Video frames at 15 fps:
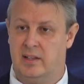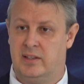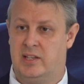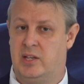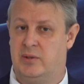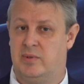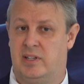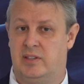
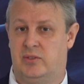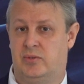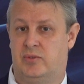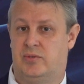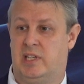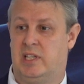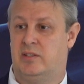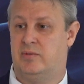T1 to
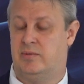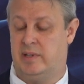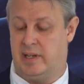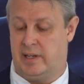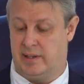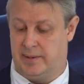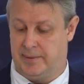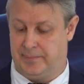
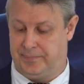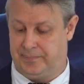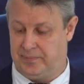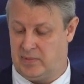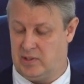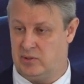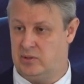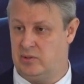T3,
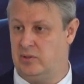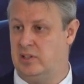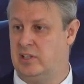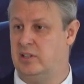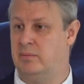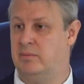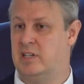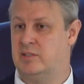not only
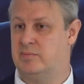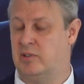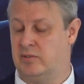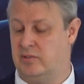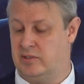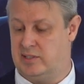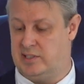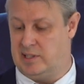the best
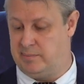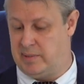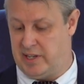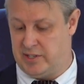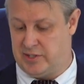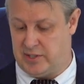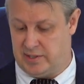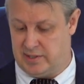prognostic
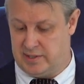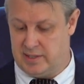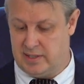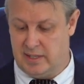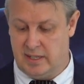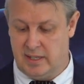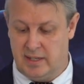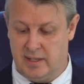patients,
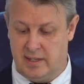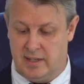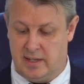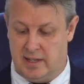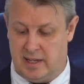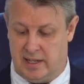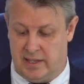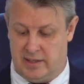
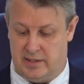and